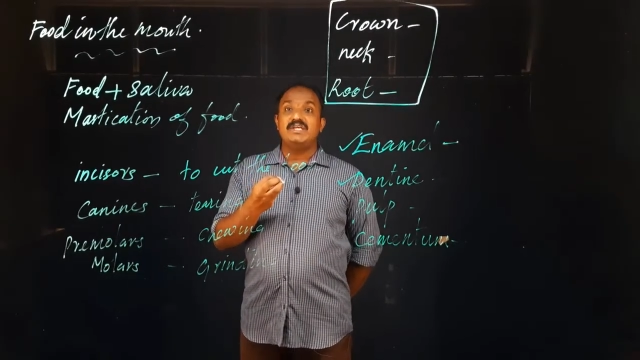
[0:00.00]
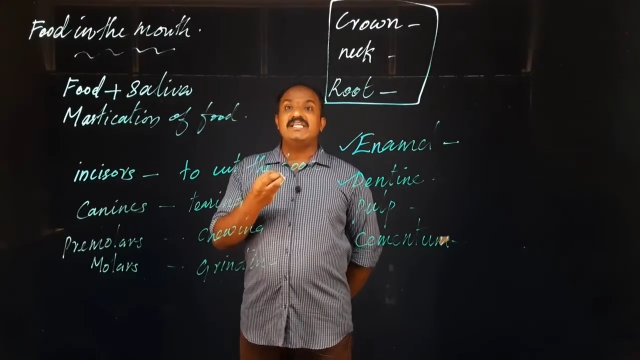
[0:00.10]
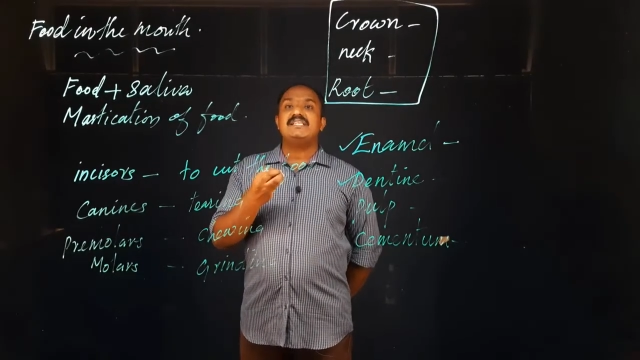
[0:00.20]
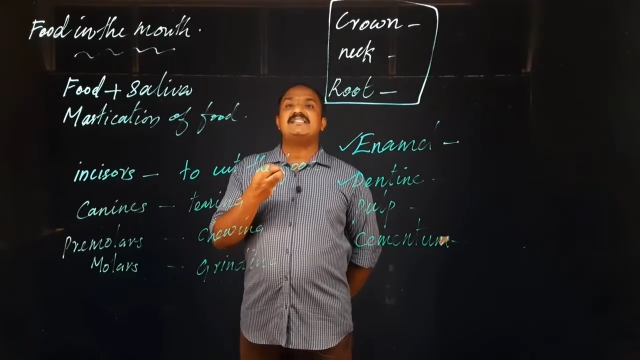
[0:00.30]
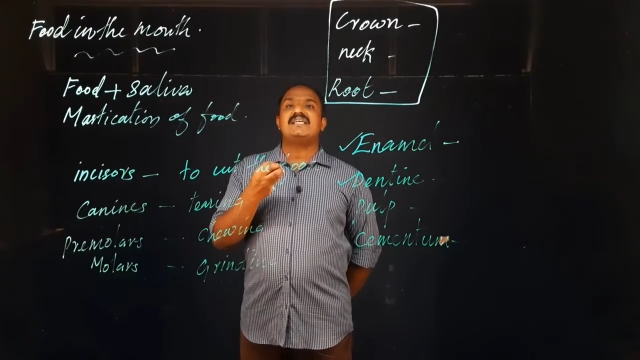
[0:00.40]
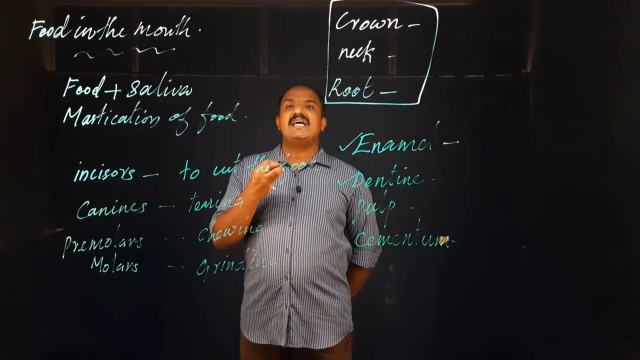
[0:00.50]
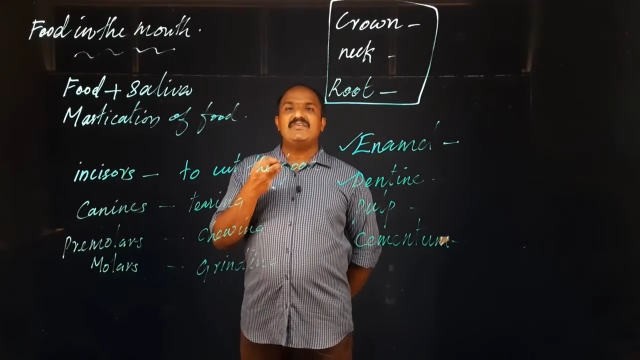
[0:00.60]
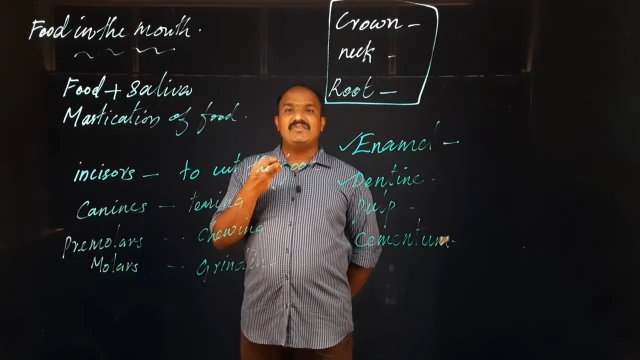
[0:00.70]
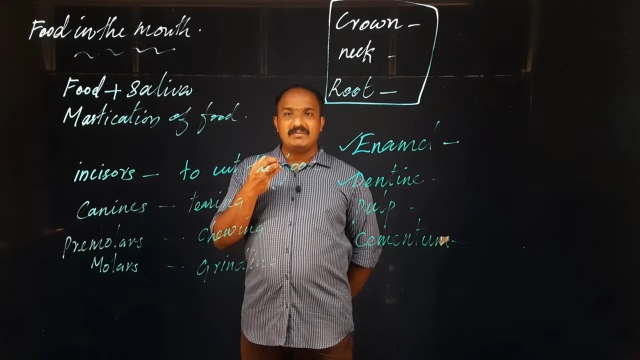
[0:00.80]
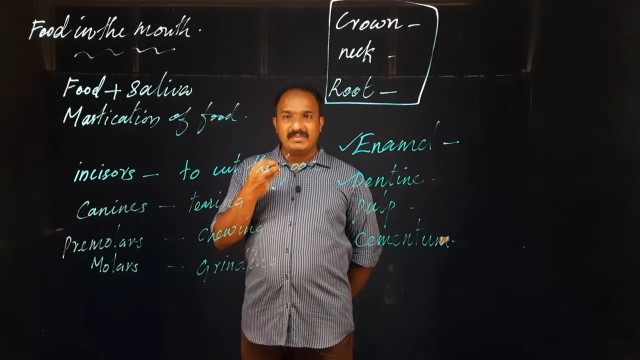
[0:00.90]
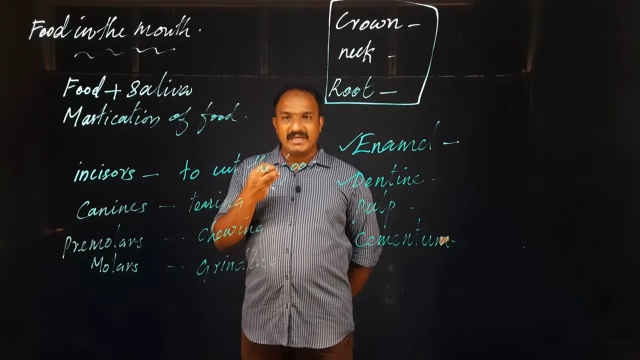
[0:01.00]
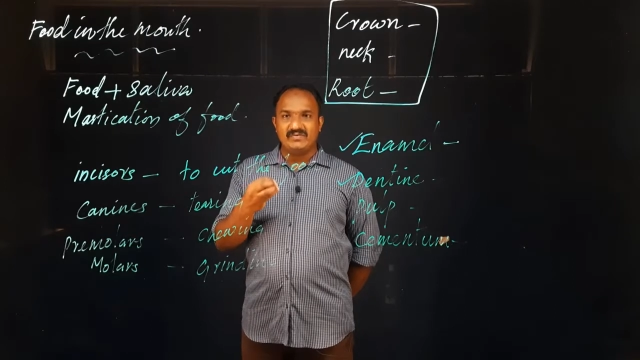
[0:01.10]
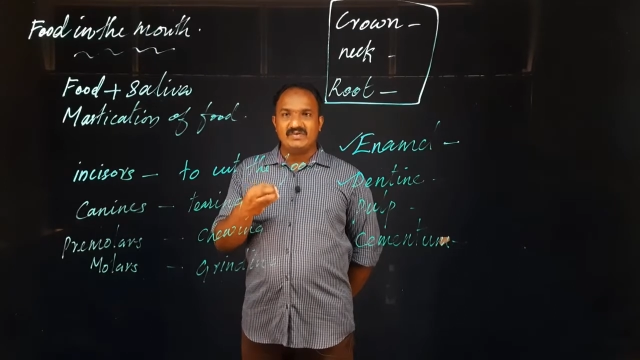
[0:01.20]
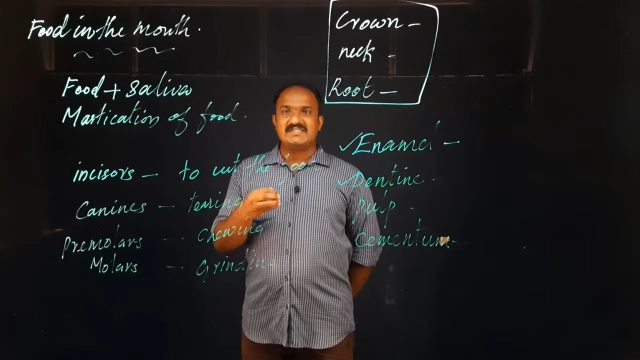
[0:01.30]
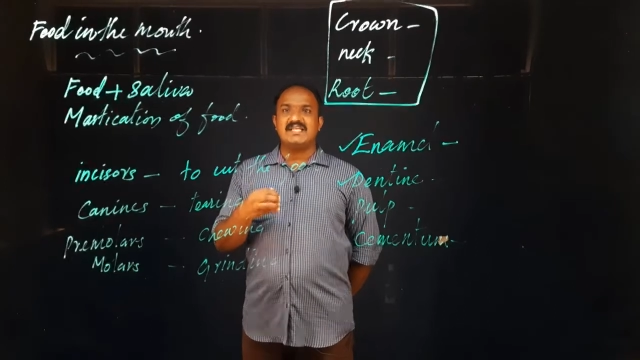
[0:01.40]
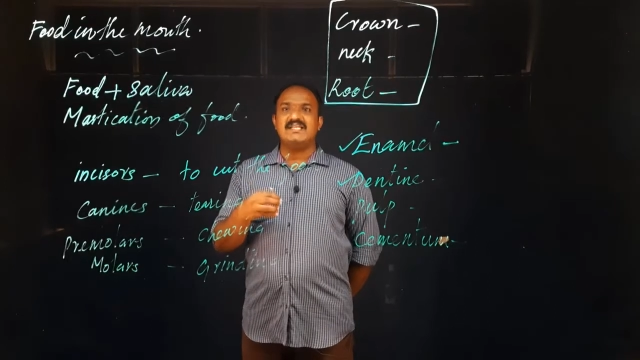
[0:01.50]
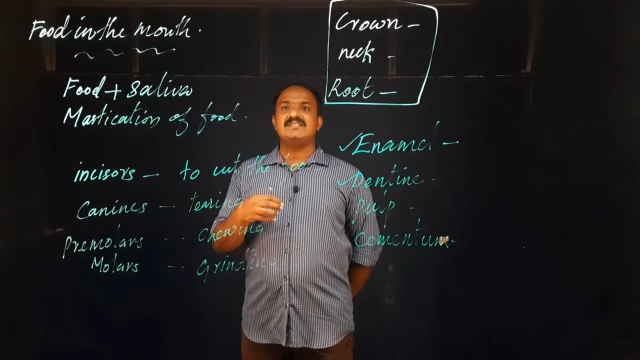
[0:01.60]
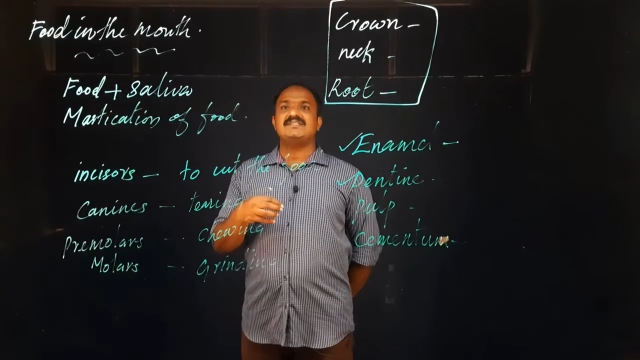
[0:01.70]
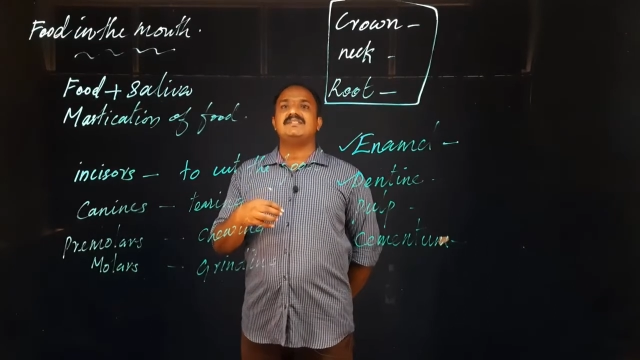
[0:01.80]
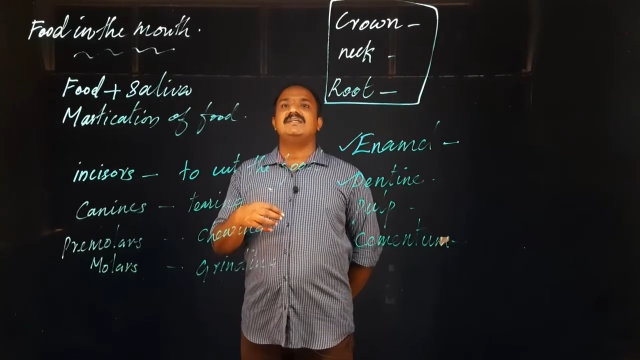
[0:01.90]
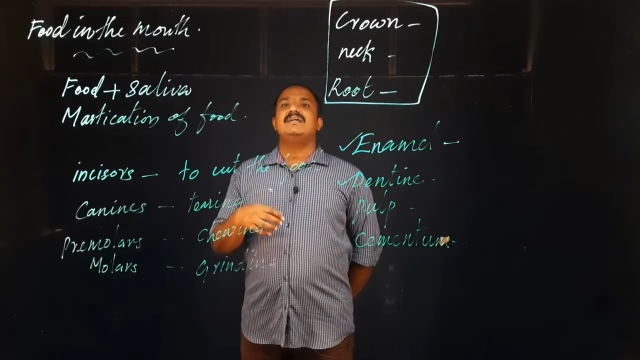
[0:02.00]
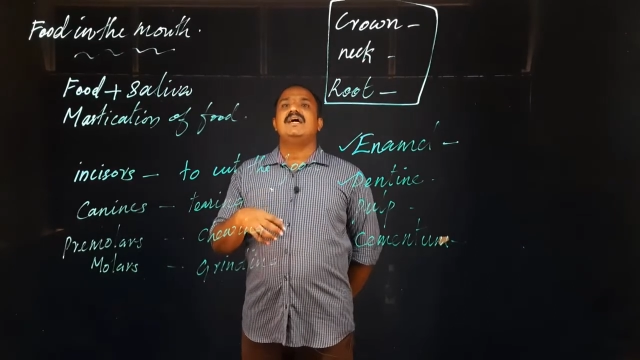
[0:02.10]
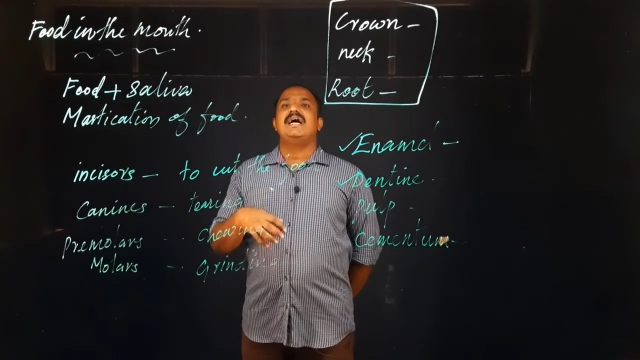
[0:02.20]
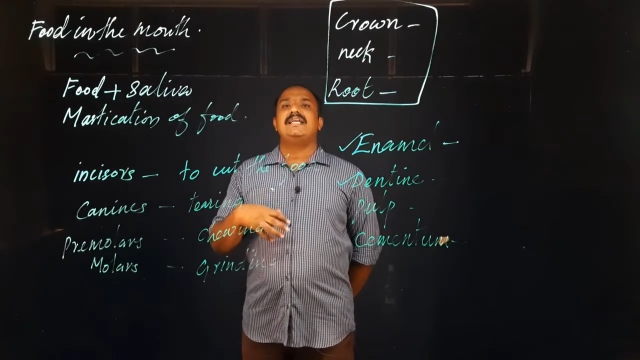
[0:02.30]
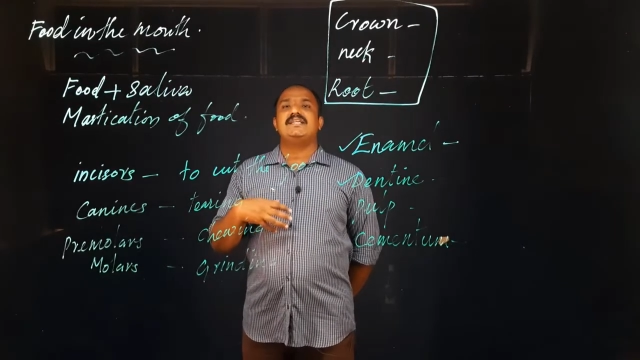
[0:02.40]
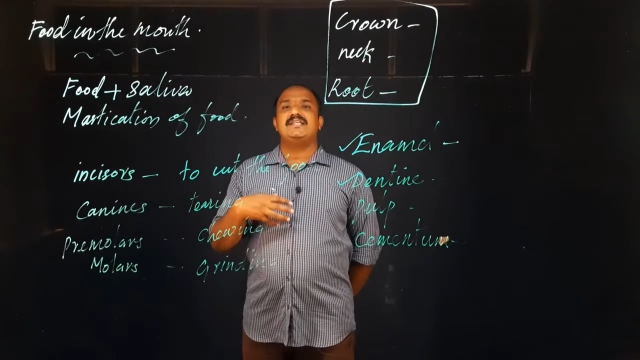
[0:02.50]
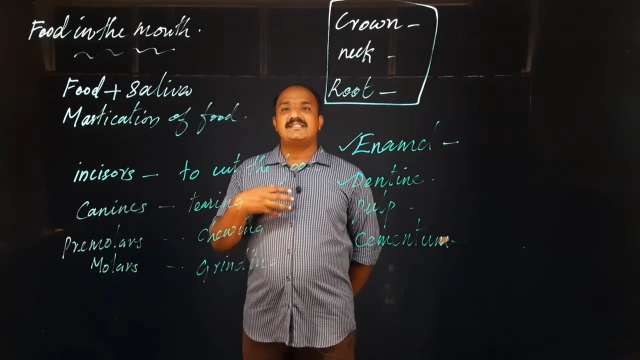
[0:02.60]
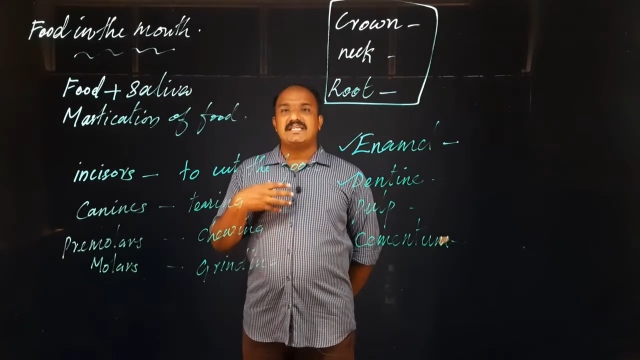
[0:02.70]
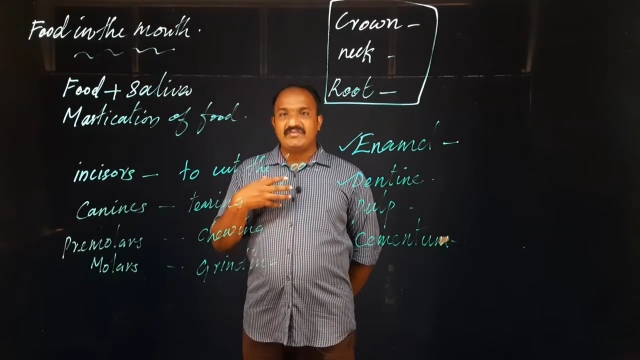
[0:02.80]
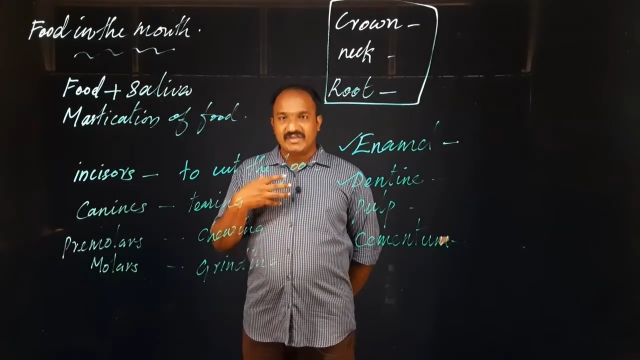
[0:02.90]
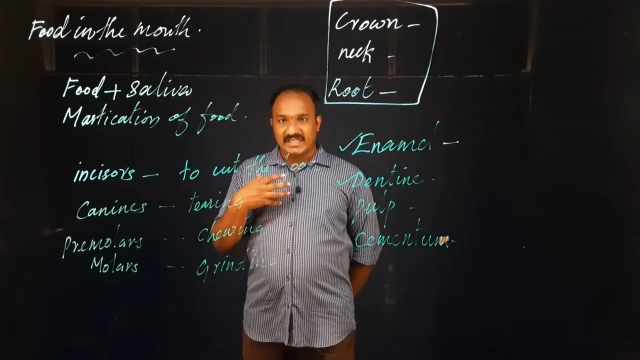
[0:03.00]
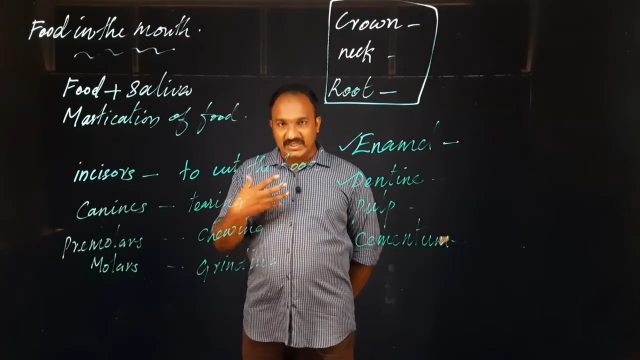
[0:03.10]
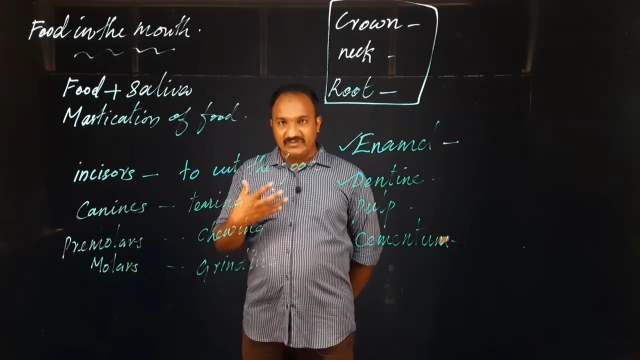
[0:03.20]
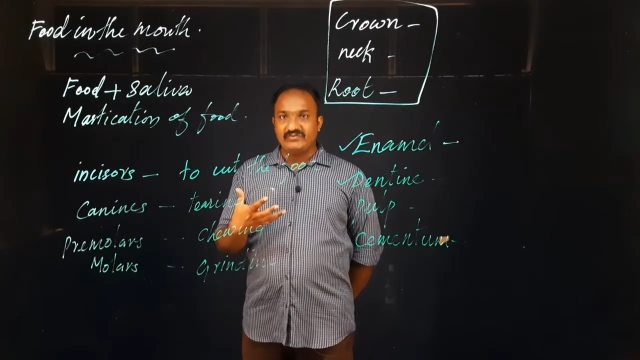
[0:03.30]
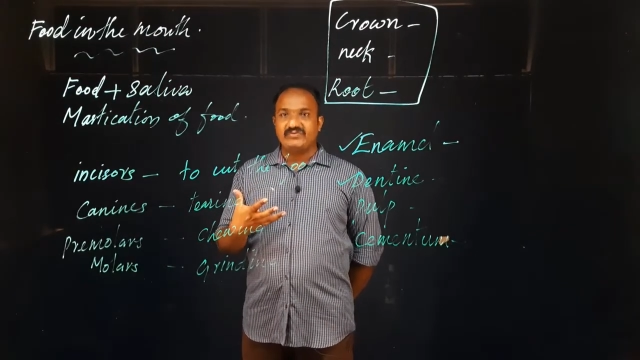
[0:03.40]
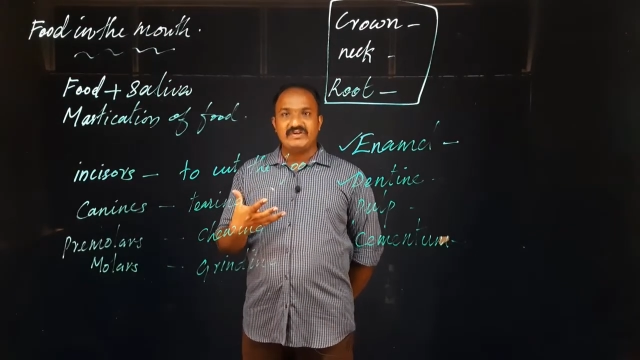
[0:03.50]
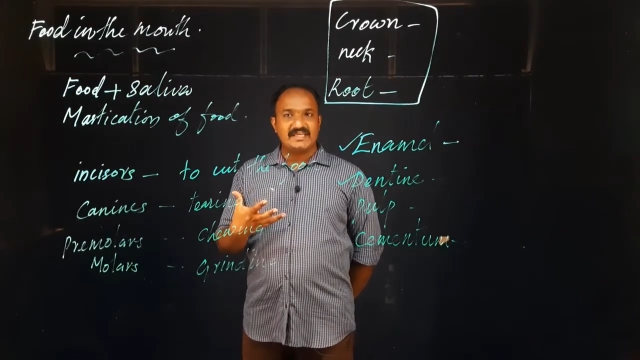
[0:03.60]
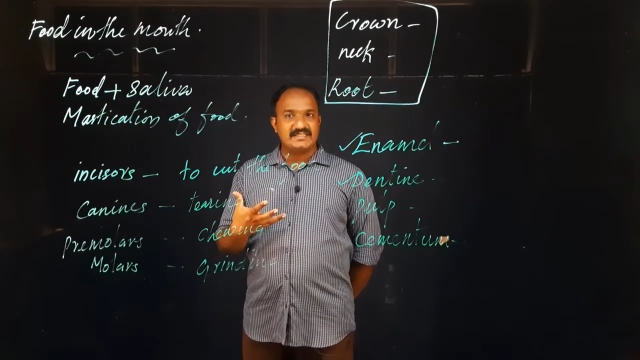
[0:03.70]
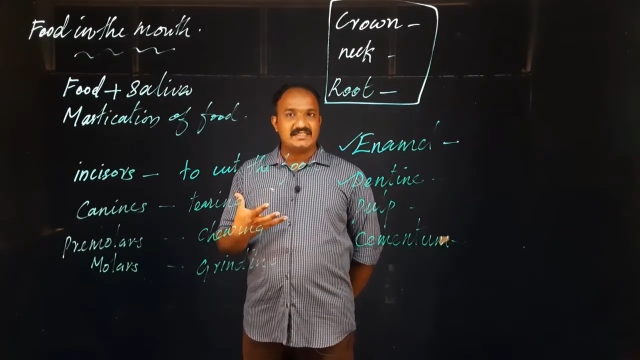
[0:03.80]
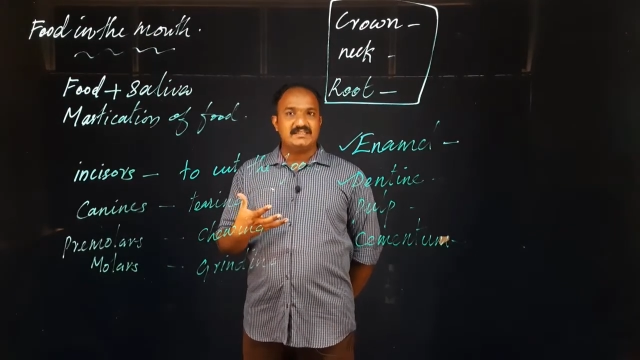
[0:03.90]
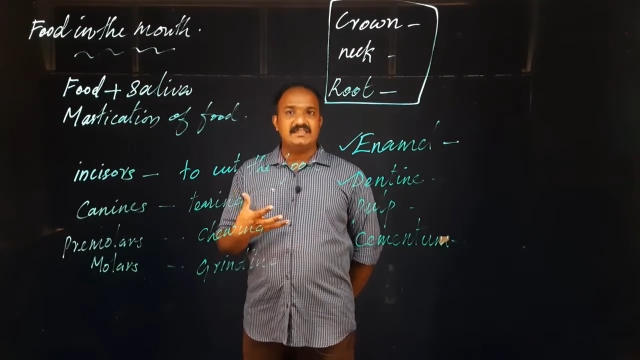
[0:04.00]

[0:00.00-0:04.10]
It is having blood vessels and it is having lymph duct.